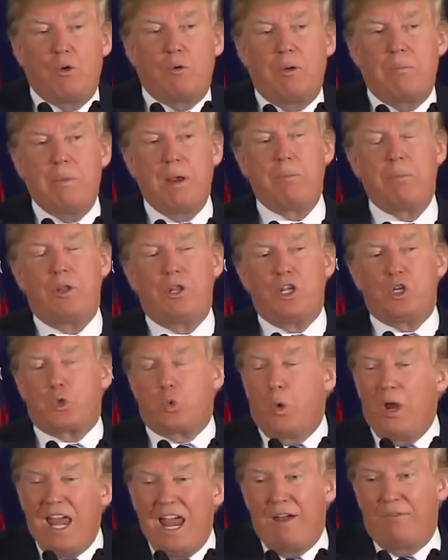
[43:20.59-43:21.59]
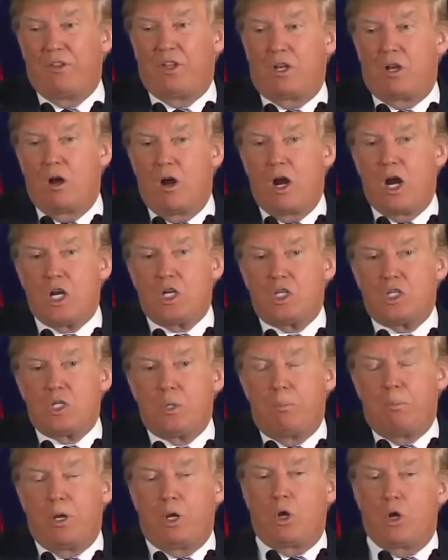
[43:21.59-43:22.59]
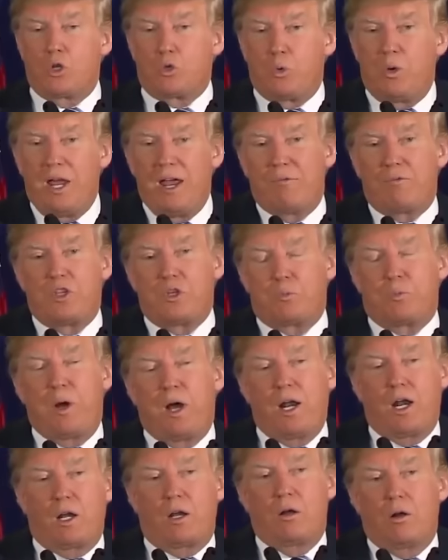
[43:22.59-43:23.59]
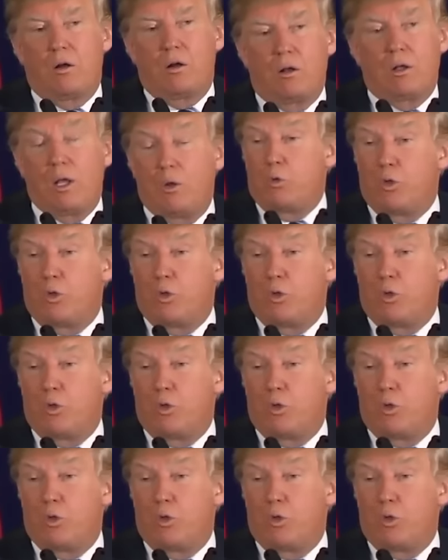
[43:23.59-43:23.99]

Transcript: And remember this we have the cards because we have this pot of gold.